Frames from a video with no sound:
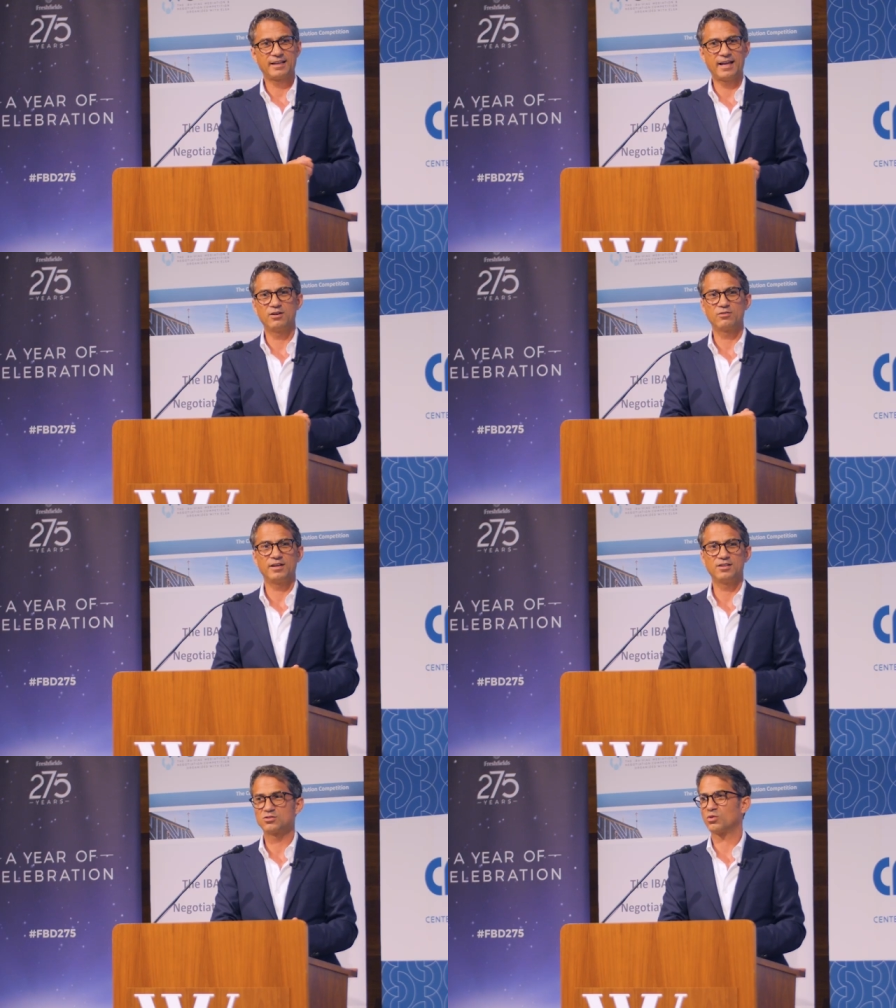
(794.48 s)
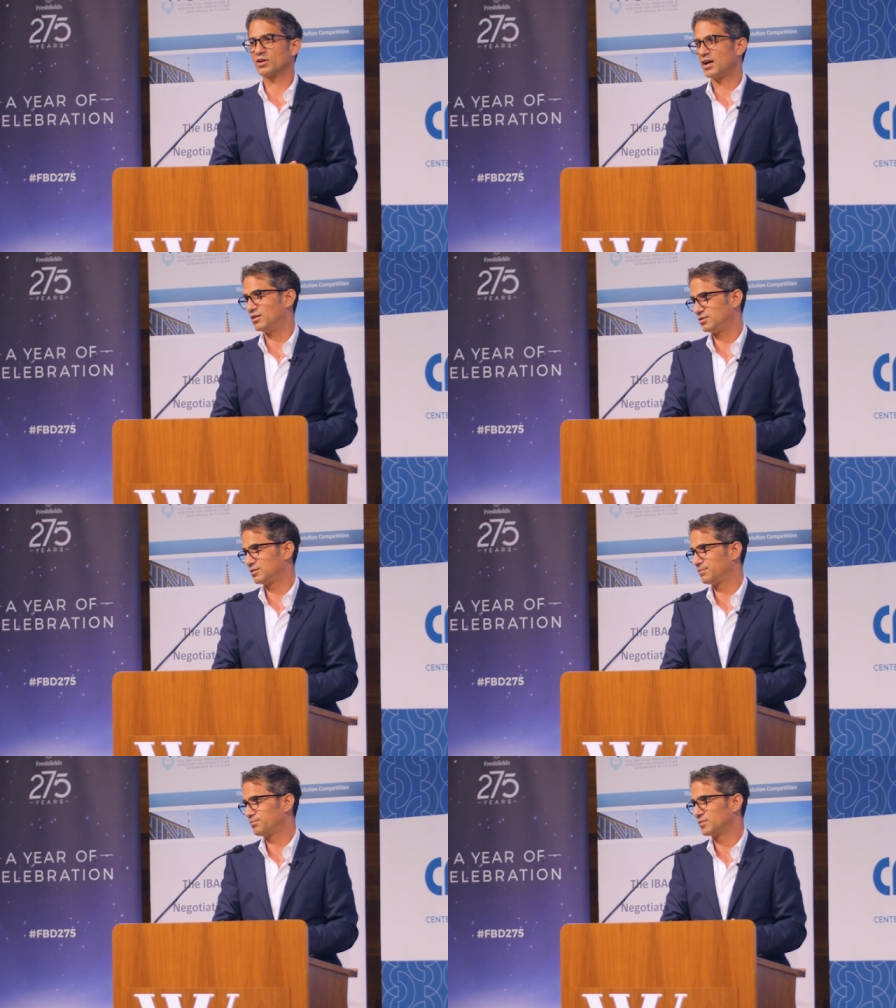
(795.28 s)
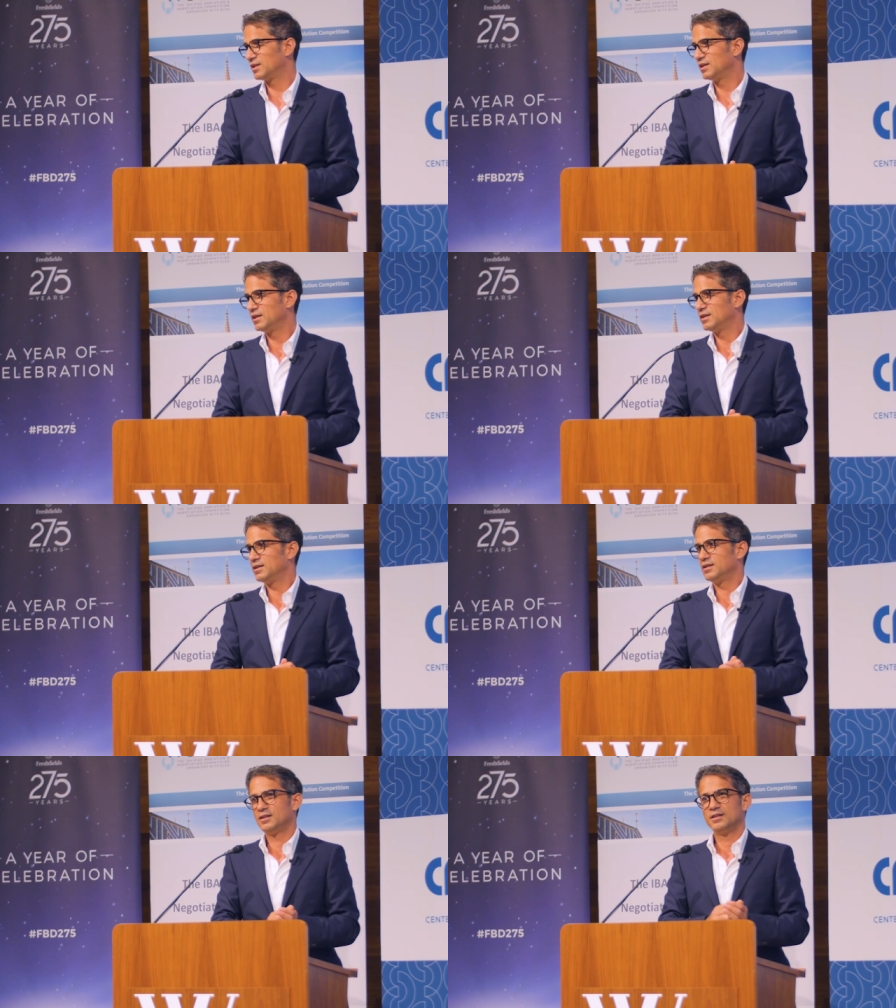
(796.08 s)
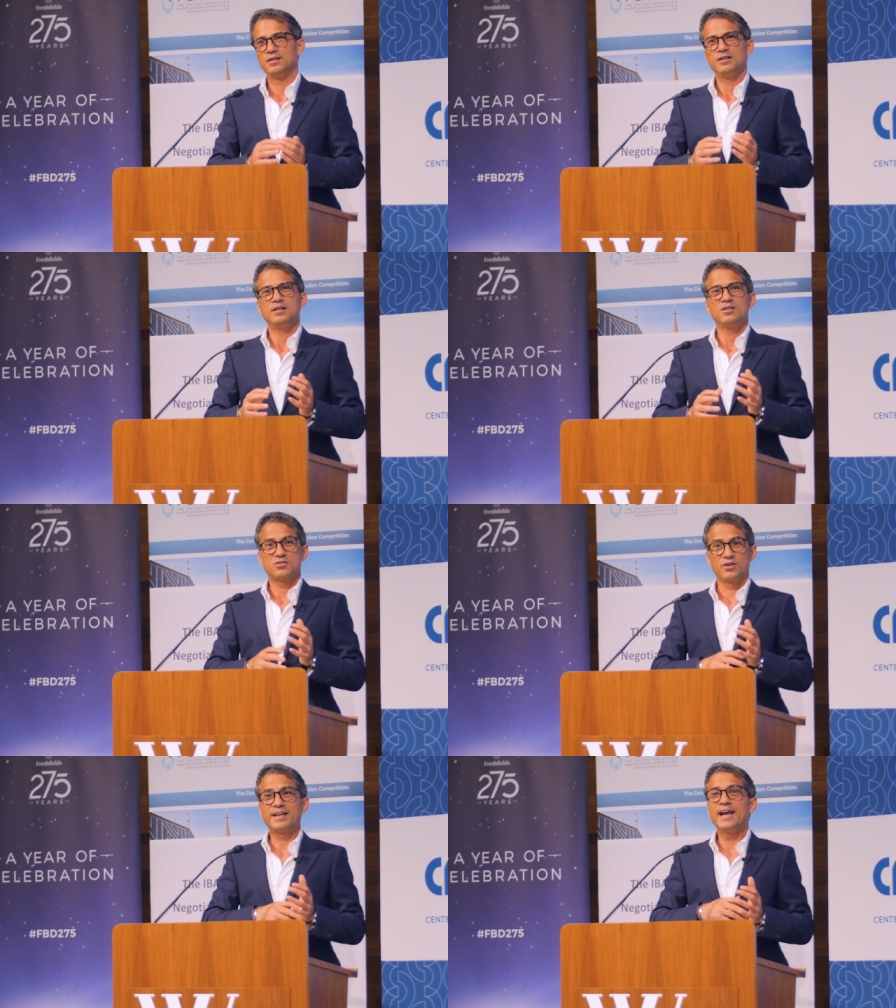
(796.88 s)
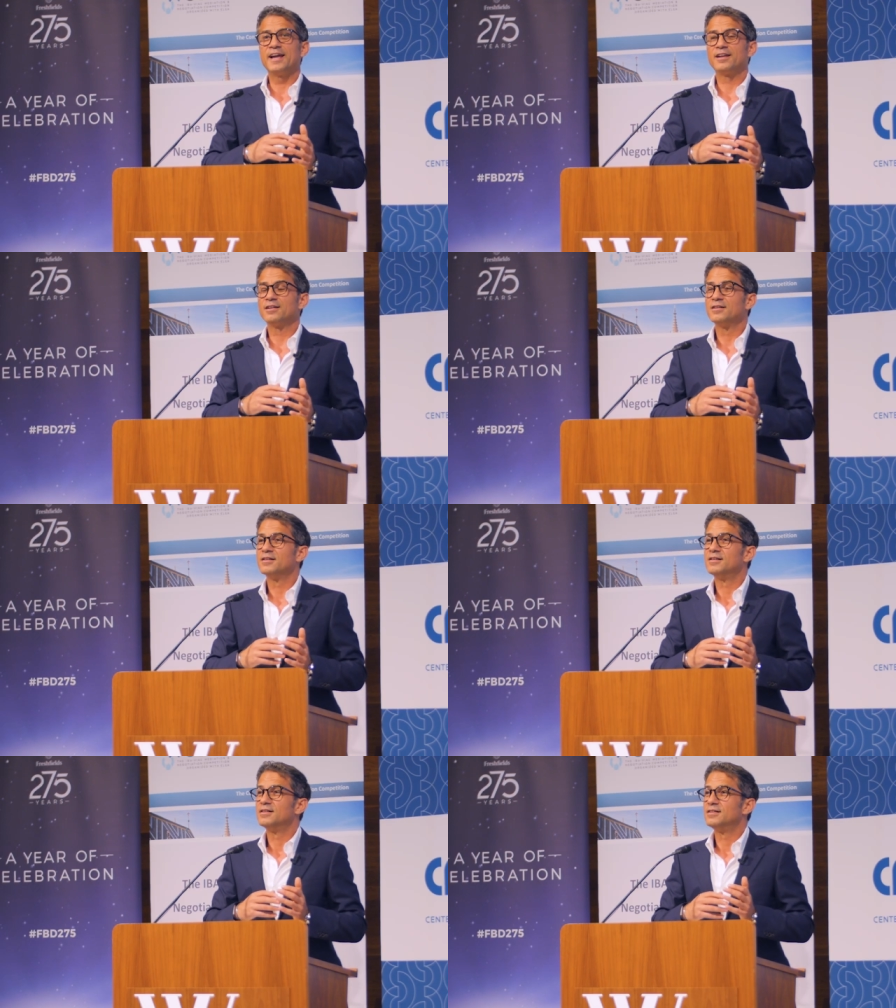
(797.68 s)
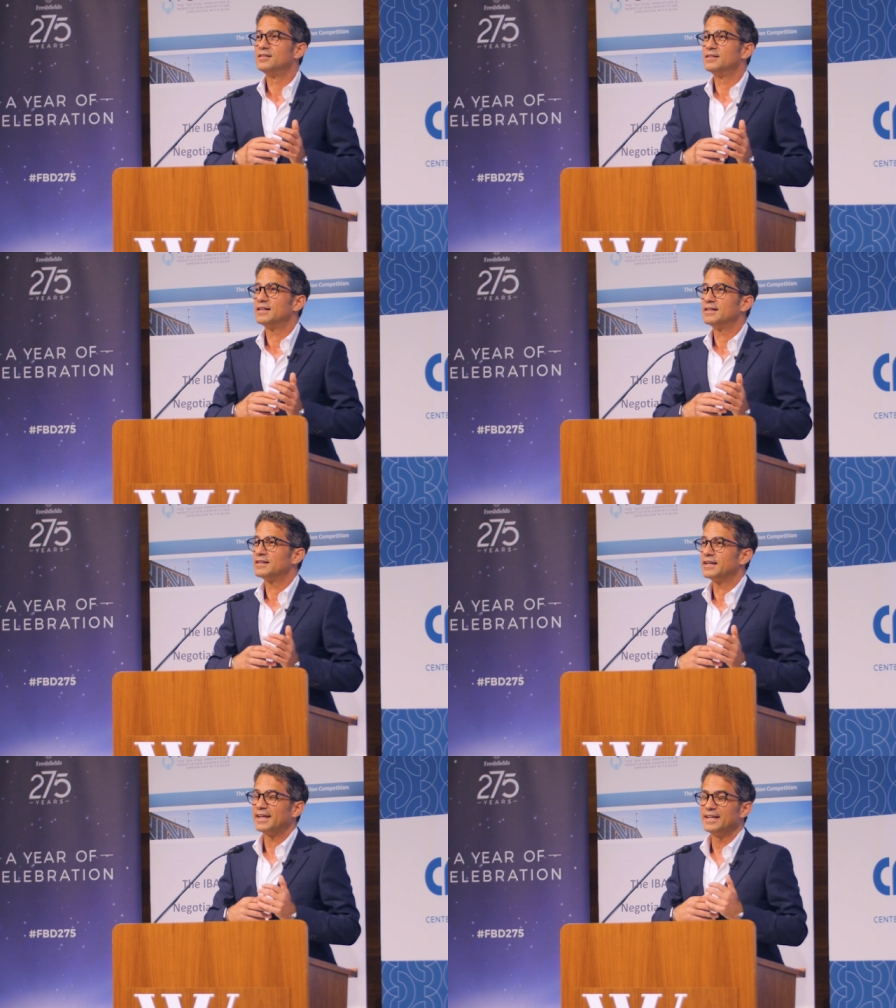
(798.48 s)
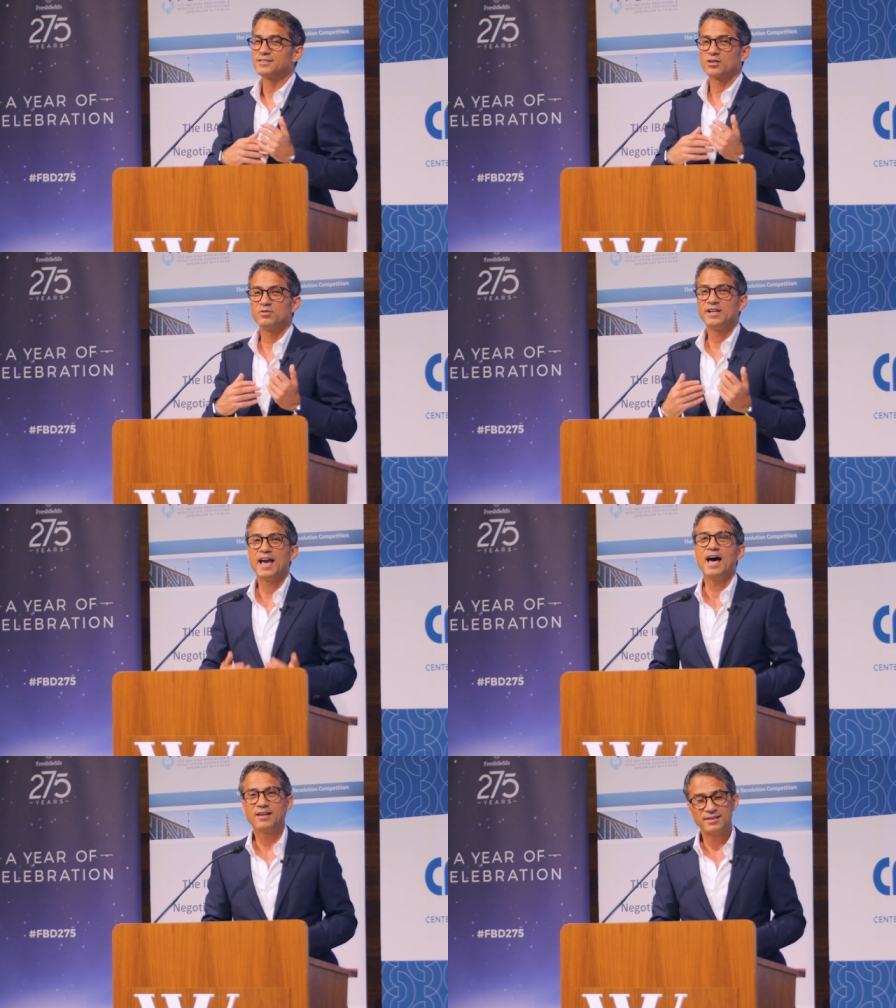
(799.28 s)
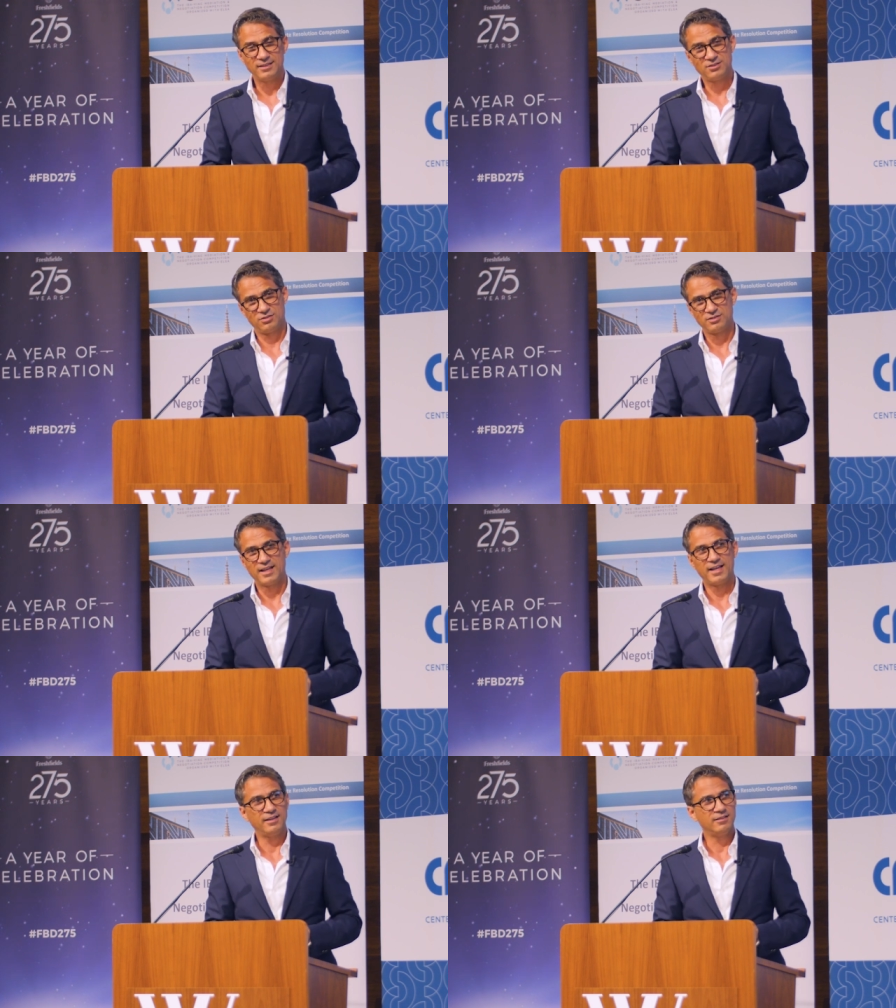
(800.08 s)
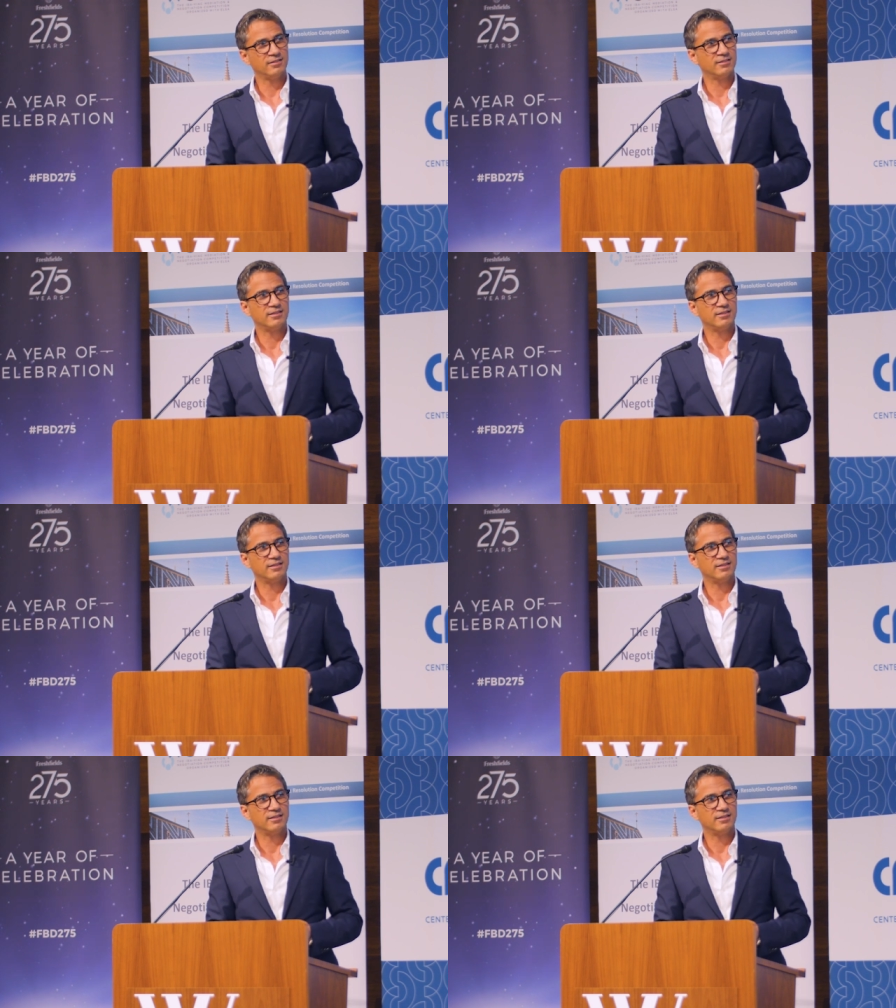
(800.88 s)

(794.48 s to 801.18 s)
can already sort out. So again, it's a reality today,